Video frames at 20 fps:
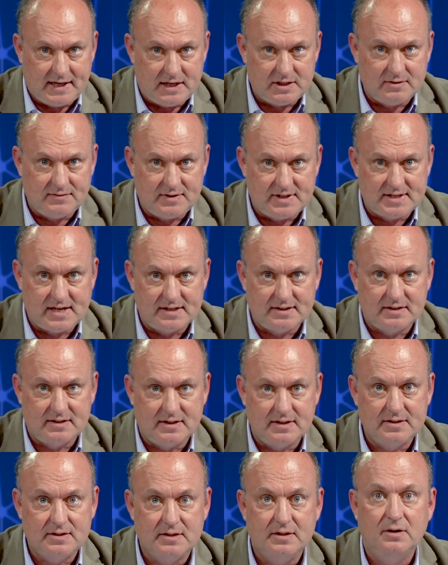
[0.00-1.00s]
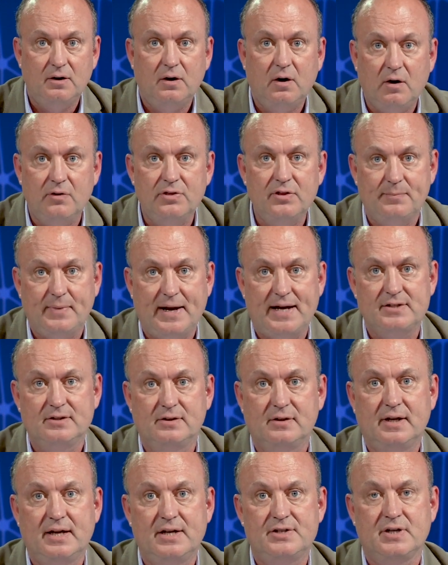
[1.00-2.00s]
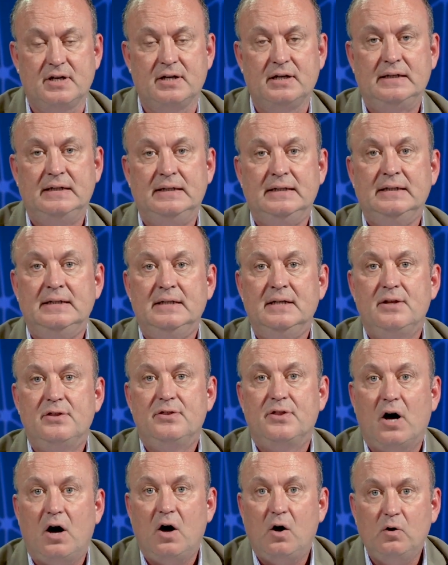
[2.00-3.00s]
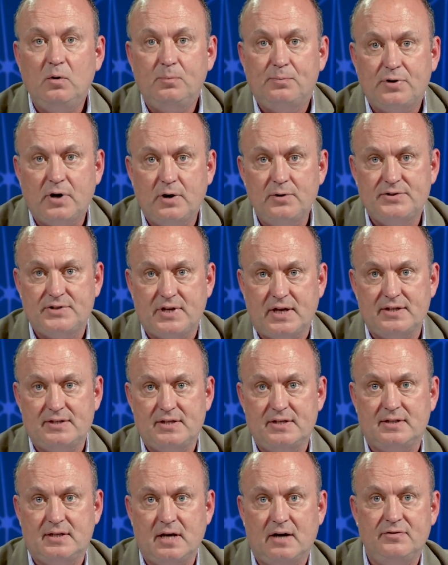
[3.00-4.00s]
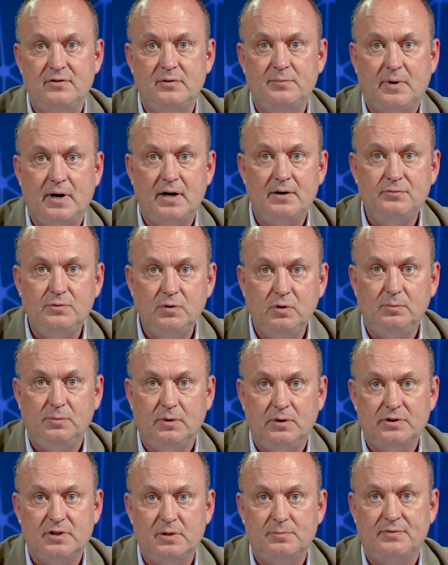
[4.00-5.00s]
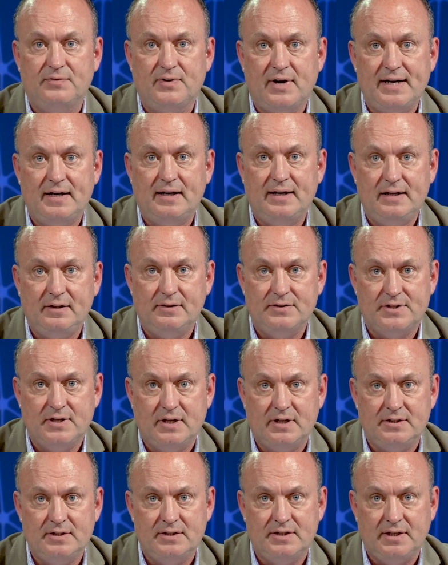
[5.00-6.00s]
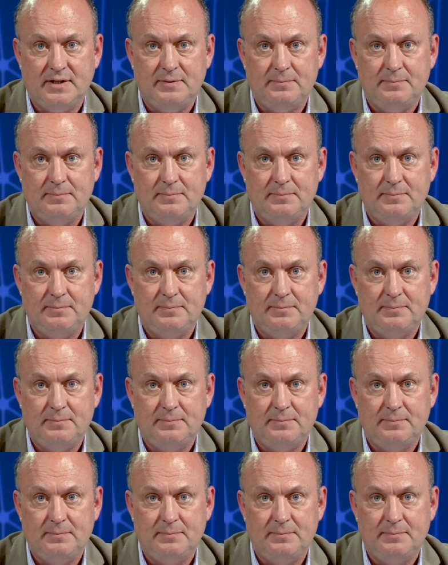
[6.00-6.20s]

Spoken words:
of these entities on the Baton ledger. The whole process is governed by a rulebook to provide legal certainty.